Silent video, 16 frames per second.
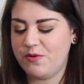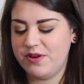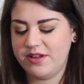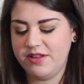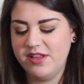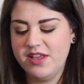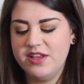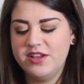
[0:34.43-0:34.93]

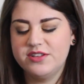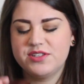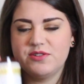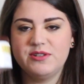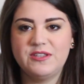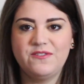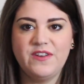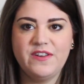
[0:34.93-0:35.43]
oil.
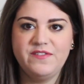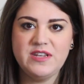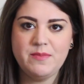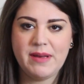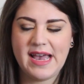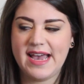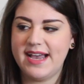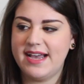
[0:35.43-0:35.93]
So it's
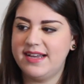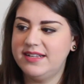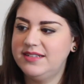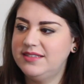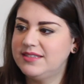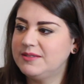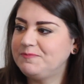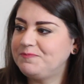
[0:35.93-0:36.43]
fifty
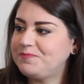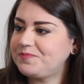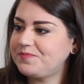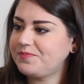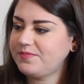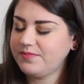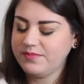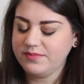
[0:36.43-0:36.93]
pads.
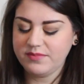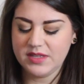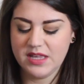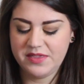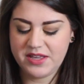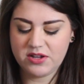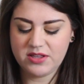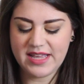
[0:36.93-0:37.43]

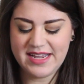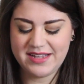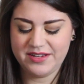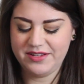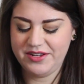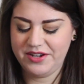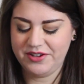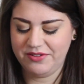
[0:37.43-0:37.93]
They're
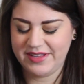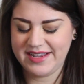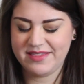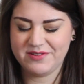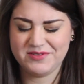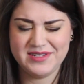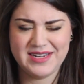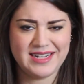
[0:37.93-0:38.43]
like, you know,
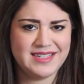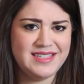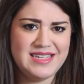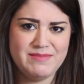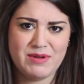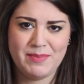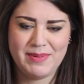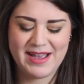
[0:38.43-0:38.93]
like those
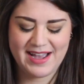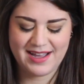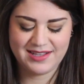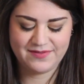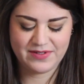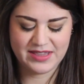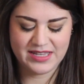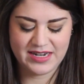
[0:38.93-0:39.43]
Noxzema
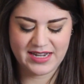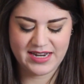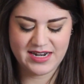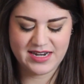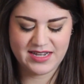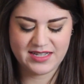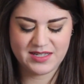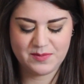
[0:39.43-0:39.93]
pads from the
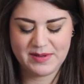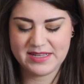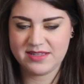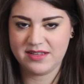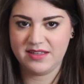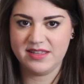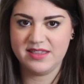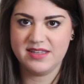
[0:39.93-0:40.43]
nineties.
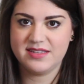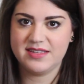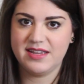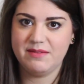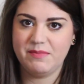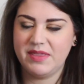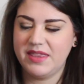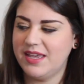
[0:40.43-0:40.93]
Basically the
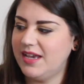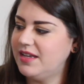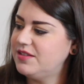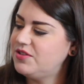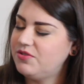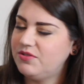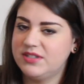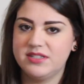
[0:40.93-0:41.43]
same thing.
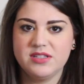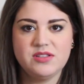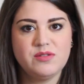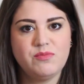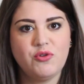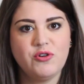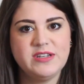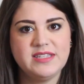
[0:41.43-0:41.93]
So it's the
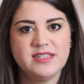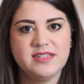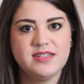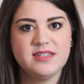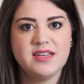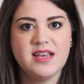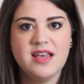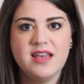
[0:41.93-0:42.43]
little
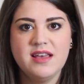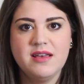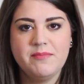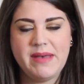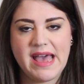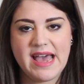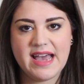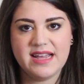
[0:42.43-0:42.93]
moistened
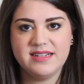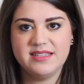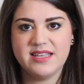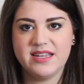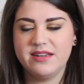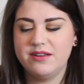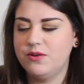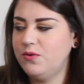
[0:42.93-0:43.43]
pads
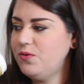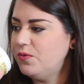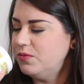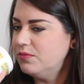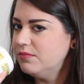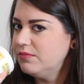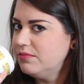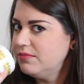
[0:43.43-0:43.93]
that, ooh,